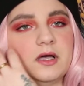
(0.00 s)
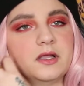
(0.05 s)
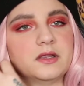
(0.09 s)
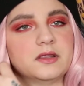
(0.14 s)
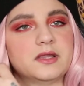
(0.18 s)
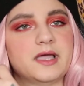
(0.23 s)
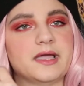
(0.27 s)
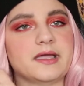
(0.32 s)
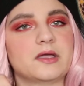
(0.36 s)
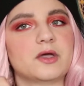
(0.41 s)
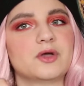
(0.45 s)

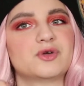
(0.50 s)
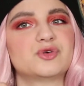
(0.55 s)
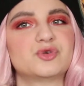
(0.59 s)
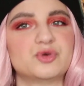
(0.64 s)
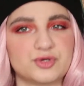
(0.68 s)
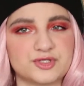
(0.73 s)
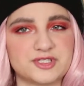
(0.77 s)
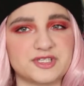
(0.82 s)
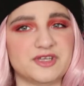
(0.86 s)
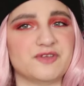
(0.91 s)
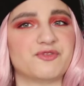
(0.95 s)
like
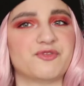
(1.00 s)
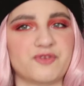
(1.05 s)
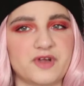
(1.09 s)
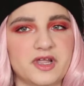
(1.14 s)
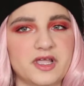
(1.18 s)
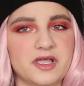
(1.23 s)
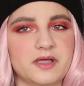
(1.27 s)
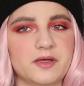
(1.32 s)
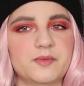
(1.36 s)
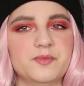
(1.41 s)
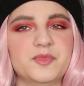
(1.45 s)
cruelty
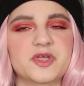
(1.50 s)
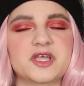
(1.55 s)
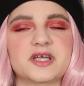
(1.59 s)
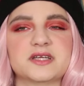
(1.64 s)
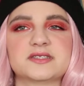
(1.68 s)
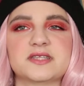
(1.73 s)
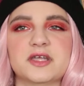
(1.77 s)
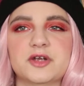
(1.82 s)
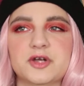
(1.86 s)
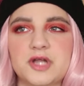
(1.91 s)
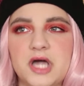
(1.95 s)
free,
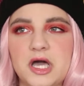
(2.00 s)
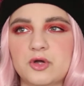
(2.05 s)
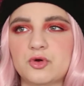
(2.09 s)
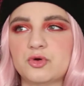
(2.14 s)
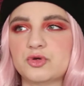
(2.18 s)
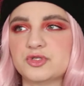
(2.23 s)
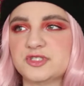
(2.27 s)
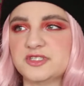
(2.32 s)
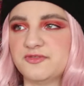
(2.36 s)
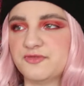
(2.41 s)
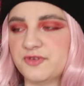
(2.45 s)
because they're not
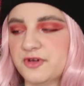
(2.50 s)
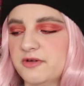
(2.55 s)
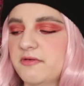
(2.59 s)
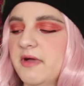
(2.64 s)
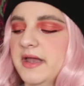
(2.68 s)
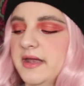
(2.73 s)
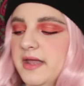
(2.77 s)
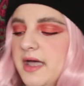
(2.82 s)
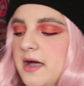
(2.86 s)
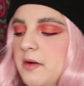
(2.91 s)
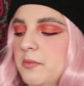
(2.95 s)
cruelty free
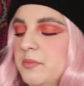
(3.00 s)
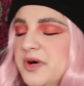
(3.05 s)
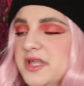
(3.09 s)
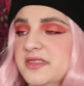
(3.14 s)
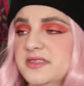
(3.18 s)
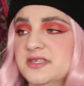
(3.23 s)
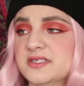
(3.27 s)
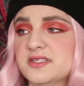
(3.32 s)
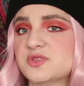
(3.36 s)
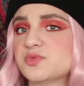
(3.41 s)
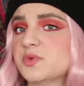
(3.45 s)
right now, but
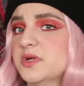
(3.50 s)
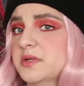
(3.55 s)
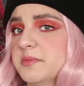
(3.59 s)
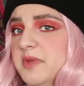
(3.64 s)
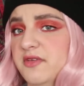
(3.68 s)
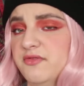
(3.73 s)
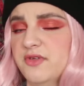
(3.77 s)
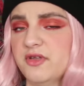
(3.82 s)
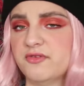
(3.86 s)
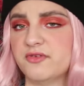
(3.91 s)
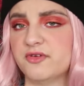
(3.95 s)
this is one of
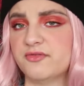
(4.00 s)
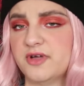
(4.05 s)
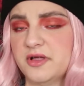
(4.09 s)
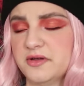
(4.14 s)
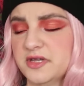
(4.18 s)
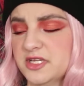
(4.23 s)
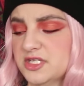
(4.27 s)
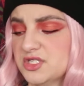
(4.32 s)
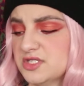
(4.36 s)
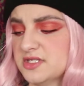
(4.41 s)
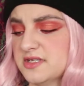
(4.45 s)
my favorite
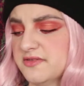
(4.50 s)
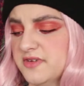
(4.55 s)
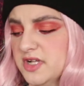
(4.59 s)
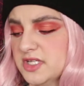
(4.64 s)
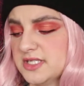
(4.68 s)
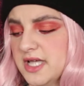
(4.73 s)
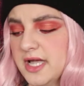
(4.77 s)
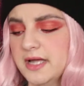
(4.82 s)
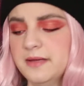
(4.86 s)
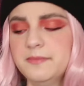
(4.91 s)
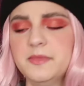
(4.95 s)
foundations of all
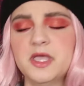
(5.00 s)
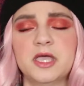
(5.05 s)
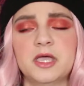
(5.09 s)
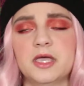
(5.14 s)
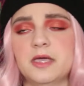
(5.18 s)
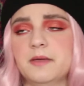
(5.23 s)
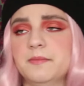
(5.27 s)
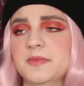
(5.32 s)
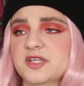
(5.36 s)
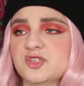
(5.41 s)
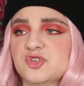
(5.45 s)
time.
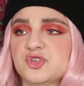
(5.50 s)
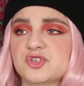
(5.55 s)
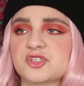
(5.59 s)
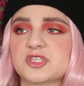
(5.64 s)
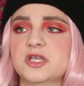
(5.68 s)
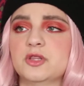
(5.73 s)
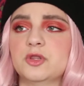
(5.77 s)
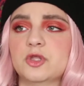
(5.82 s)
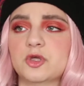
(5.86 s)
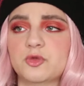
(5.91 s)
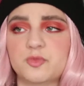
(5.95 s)
It makes your
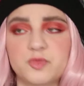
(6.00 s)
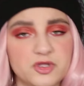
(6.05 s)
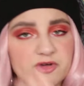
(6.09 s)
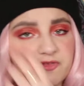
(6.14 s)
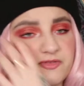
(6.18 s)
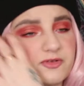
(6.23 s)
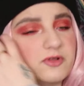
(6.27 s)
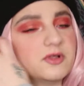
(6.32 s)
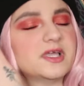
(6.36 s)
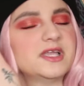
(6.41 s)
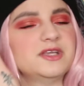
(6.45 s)
skin look
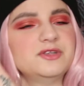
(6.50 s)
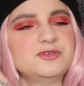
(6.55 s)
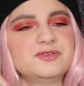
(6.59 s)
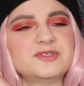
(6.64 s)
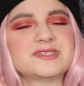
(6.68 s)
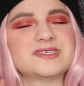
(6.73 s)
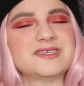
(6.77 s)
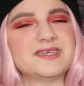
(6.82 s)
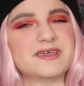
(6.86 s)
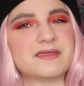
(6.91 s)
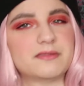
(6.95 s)
beautiful. Can you
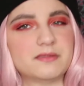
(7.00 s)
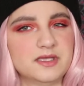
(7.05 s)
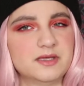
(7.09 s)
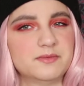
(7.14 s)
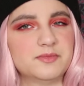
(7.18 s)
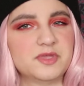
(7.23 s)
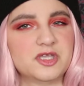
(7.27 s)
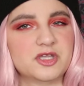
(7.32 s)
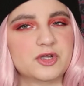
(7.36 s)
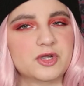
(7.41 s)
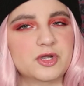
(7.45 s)
see a
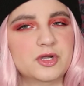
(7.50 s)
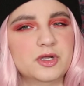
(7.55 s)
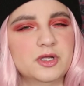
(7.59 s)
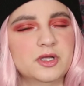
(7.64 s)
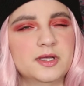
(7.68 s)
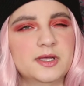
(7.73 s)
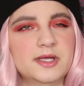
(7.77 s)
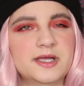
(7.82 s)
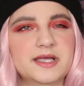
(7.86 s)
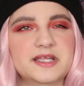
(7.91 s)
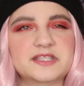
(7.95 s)
theme here?
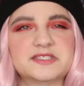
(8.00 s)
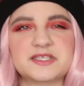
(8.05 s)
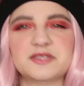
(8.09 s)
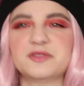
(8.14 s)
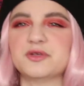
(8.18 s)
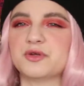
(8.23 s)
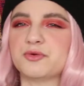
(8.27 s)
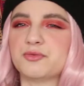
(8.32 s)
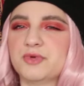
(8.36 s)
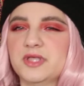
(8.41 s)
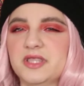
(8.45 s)
It's
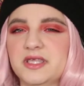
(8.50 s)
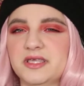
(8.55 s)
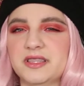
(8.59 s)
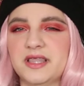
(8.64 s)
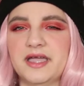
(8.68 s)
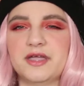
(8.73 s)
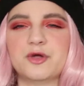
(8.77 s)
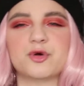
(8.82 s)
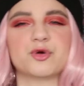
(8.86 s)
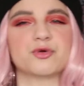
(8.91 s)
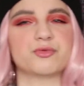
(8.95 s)
either really
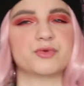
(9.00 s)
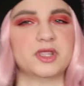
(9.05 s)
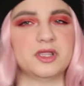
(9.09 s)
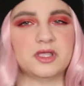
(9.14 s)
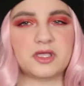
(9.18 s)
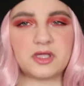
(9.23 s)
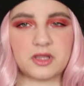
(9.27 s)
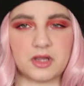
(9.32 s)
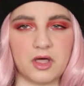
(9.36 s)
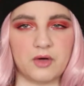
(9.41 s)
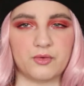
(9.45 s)
light or really
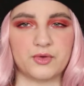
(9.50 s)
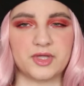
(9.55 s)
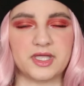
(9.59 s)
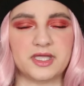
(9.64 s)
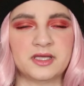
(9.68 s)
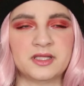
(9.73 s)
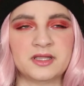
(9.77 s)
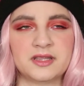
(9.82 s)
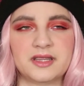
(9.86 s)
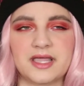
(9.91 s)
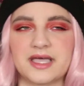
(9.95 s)

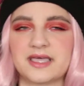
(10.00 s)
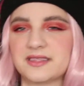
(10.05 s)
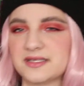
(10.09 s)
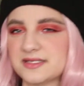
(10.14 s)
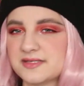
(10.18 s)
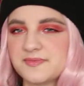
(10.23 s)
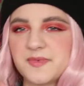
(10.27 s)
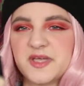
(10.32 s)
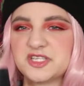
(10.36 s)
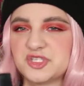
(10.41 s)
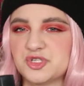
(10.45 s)
glowy. Like,
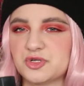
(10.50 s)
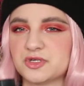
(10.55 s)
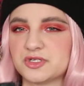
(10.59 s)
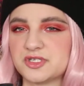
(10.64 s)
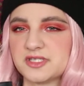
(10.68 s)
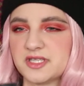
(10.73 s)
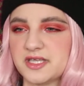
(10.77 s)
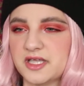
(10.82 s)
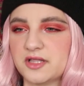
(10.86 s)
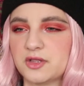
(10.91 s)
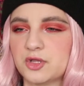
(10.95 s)
this makes your
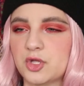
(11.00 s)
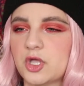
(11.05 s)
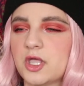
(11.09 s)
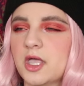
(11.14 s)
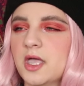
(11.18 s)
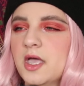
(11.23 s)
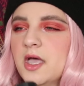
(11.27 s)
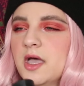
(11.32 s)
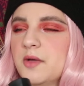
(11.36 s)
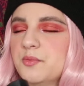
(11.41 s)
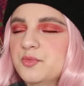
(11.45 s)
skin look
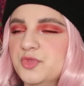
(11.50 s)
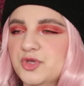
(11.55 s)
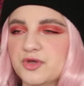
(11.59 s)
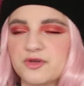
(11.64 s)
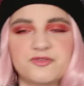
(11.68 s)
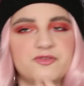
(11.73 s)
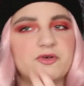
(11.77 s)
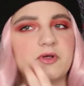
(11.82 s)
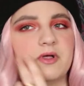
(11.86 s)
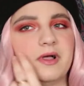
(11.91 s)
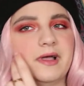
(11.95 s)

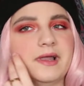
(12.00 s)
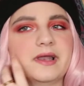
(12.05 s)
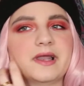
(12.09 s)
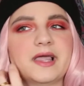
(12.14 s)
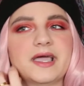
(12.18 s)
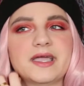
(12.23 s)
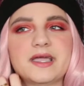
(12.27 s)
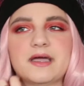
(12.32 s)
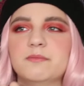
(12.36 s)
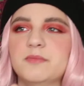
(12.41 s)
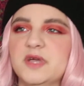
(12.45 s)
beautiful, and
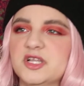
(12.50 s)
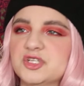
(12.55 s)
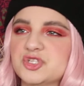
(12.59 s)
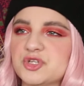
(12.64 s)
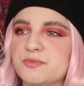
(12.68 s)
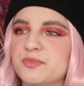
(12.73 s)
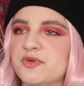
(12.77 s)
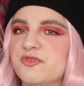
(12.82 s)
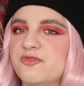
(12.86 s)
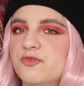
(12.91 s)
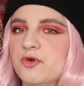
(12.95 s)
like I
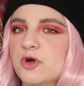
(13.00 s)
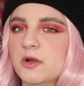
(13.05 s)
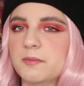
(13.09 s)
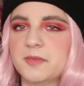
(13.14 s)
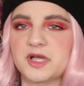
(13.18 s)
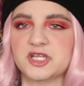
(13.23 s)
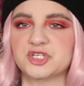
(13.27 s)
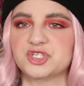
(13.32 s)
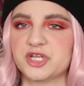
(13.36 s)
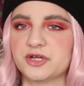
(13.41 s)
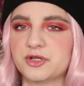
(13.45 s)
mentioned before on
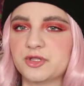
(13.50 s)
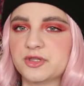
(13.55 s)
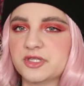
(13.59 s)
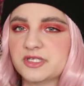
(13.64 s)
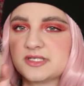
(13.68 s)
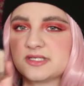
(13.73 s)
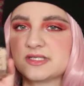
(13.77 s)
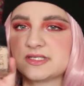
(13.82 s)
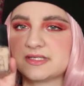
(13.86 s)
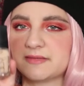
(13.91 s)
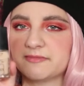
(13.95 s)
my channel,
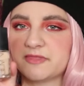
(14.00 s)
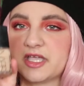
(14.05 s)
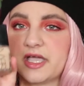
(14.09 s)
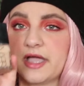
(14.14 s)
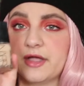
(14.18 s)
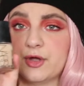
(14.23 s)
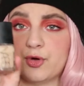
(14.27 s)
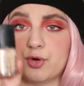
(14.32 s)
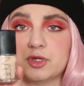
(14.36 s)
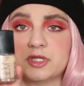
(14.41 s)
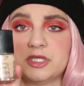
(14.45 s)
this is something
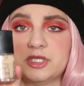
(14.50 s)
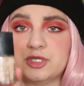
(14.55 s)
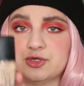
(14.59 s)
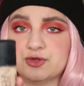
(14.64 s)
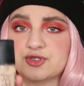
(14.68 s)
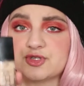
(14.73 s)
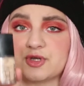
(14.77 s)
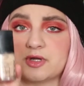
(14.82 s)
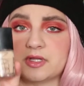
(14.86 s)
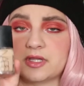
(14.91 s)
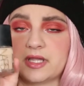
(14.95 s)
I only
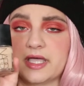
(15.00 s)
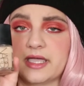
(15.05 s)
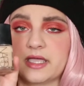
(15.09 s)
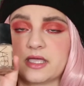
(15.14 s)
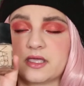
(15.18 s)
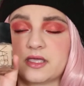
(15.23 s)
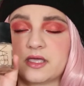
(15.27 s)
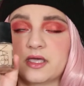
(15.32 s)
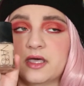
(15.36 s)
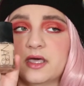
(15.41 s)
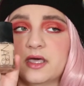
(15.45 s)
use on like